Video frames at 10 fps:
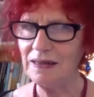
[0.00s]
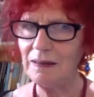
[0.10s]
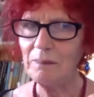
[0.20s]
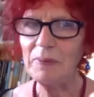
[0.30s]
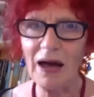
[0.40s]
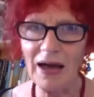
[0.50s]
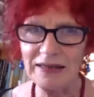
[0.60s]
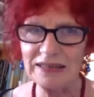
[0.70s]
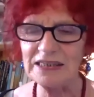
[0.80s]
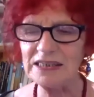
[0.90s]

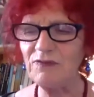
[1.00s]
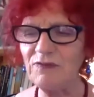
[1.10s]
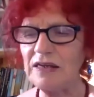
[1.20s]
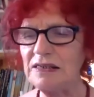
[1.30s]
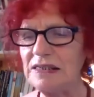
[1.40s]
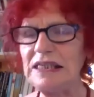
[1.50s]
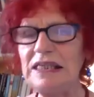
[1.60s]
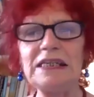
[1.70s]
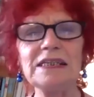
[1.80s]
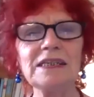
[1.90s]
Behind this face,
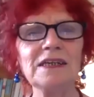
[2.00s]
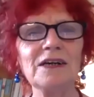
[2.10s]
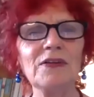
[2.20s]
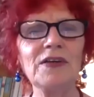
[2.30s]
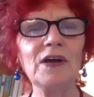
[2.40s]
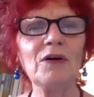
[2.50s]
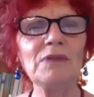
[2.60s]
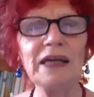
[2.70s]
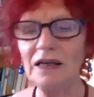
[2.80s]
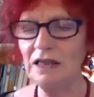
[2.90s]
these are the
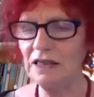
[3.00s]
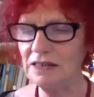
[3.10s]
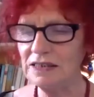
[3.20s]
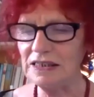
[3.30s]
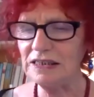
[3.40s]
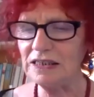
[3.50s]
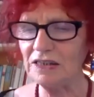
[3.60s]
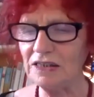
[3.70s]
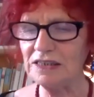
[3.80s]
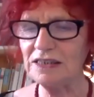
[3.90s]
only colours that
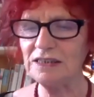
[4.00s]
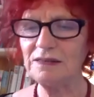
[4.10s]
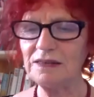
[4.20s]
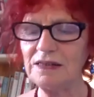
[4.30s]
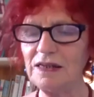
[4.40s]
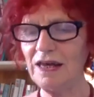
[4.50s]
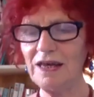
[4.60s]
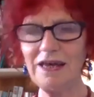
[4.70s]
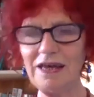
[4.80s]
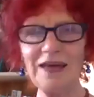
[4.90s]
dance.
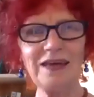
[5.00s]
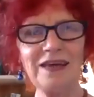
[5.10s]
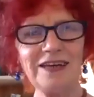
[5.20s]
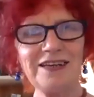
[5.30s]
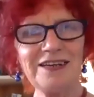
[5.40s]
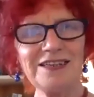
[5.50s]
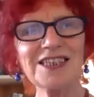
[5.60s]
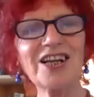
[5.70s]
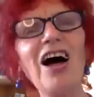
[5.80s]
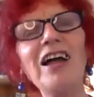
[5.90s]

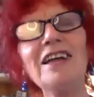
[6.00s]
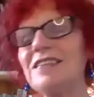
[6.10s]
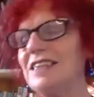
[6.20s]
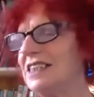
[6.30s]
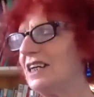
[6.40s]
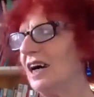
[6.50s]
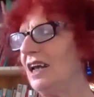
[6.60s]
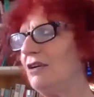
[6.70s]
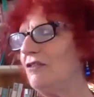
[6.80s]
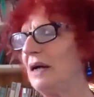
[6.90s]
Scarlet is the
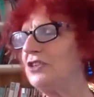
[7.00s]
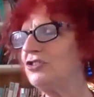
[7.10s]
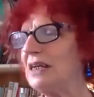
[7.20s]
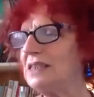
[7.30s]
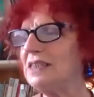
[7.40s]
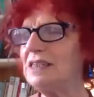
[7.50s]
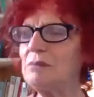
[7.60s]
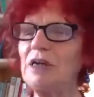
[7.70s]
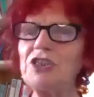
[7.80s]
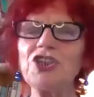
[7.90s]
colour of my dresses,
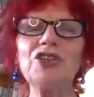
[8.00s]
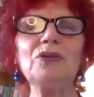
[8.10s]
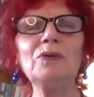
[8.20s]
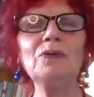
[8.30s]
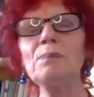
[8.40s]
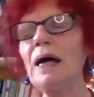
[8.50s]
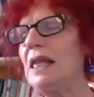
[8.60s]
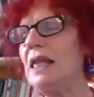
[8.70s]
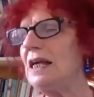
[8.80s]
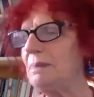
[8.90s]
my shoes, my
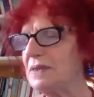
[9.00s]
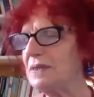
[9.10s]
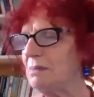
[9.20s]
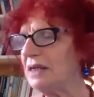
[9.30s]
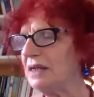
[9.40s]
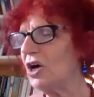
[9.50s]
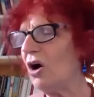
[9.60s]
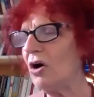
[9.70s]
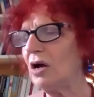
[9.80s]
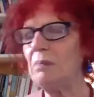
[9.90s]
lips and my
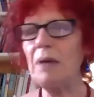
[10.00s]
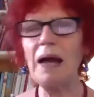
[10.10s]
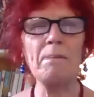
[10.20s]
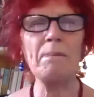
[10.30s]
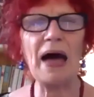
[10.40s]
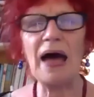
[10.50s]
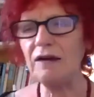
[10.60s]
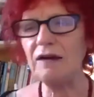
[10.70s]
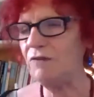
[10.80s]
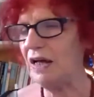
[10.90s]
tongue and my
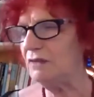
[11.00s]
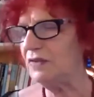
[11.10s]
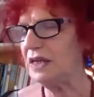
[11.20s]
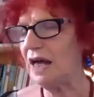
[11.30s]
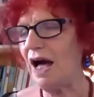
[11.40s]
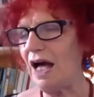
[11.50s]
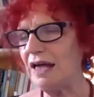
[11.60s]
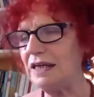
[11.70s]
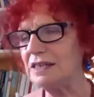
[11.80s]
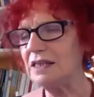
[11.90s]
bad velvet
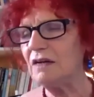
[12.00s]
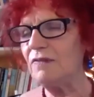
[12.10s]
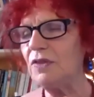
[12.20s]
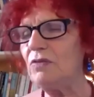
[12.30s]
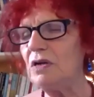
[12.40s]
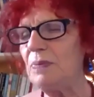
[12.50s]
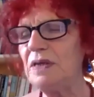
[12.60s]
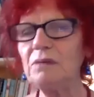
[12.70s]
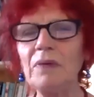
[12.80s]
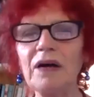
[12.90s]
eyes, of the ribbon
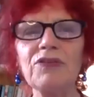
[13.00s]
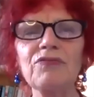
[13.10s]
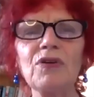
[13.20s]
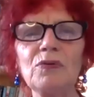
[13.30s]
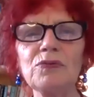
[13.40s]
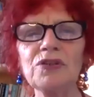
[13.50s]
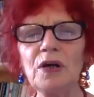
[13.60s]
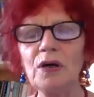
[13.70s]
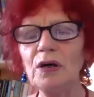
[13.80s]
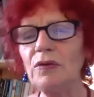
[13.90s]
at my throat
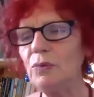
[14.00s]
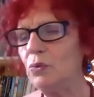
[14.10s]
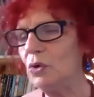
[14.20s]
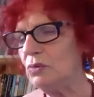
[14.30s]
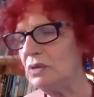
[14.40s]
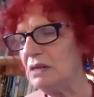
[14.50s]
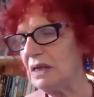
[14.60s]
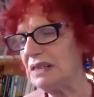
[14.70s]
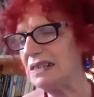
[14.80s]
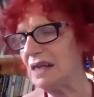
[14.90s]
and the wound in my
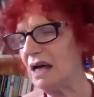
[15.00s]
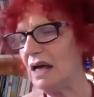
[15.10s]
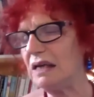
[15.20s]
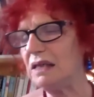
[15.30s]
side.